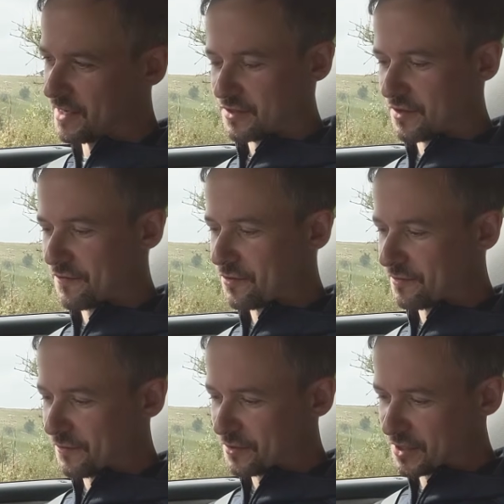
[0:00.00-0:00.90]
So the full
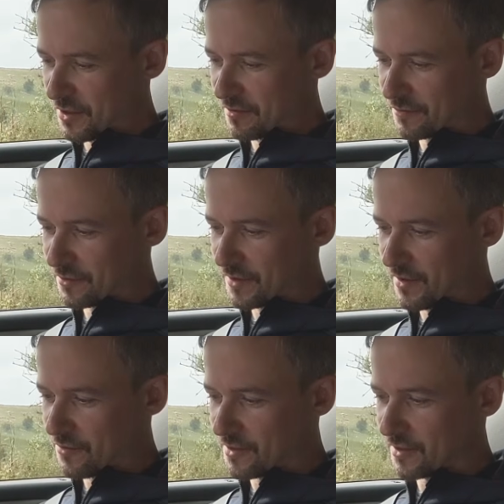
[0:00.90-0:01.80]
total for all
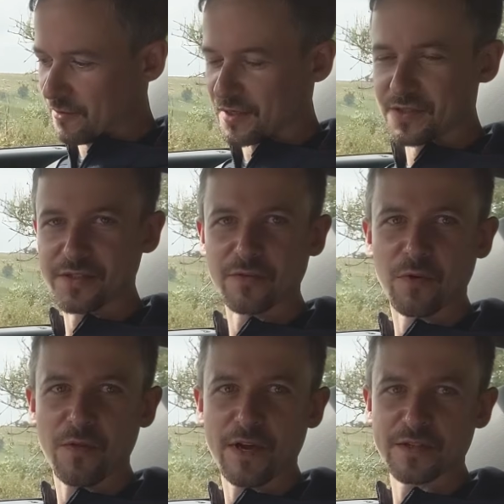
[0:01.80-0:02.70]
that work was
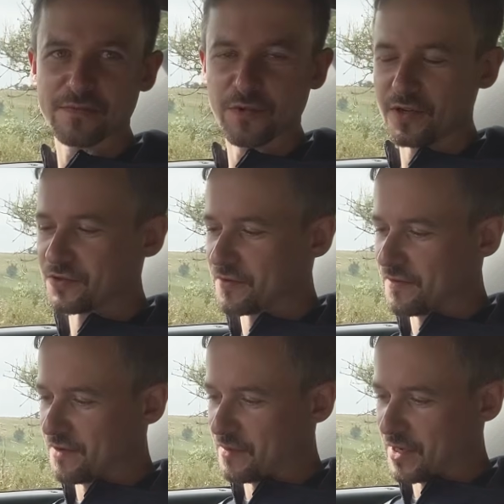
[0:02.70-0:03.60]

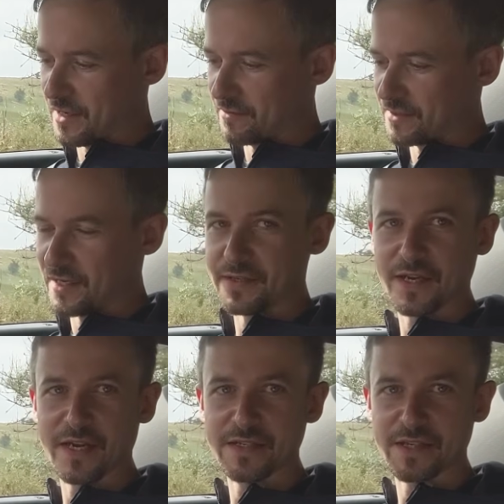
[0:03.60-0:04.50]

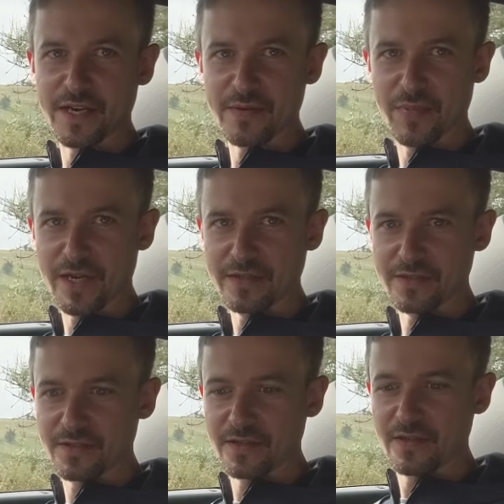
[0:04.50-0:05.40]
£1,130.88.